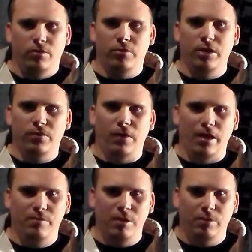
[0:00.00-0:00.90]
3 to
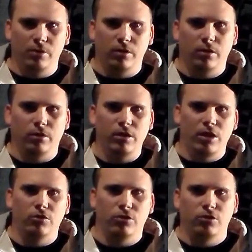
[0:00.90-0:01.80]
5 people that are
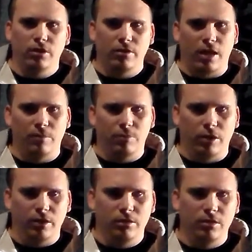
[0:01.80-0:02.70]
interested in that
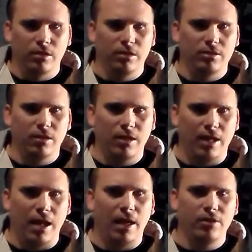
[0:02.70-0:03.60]
place, because it's not
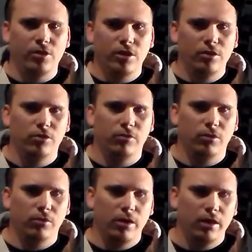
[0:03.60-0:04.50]
as huge of a
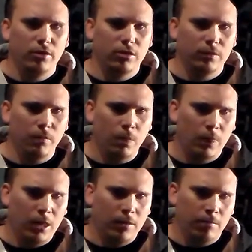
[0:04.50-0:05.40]
location.
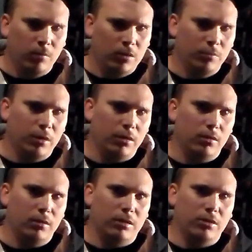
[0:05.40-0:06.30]
But
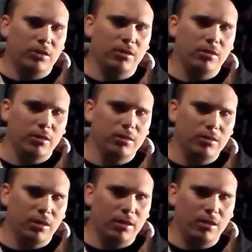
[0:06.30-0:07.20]
just because
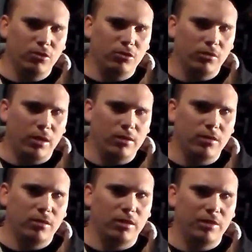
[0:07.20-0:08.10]
it's not a huge
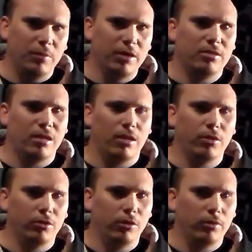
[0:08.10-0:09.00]
location doesn't mean it's not a
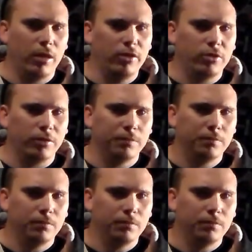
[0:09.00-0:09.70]
good location.